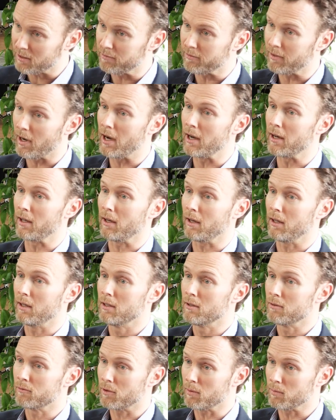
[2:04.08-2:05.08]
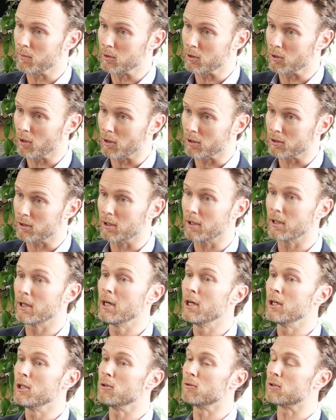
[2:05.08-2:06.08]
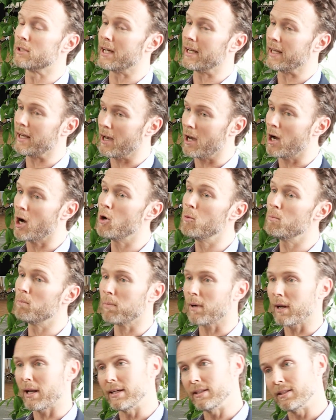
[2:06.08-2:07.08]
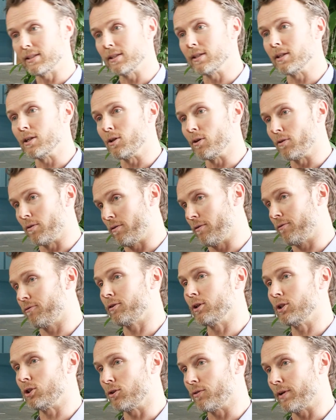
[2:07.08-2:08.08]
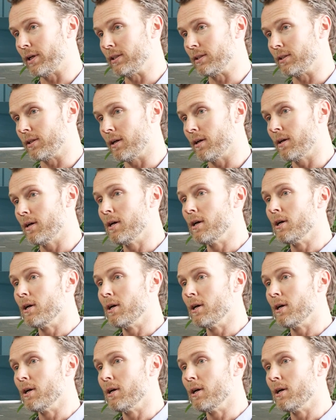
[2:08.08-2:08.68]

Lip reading: the vial from the doctor, you take it home, place it in your refrigerator,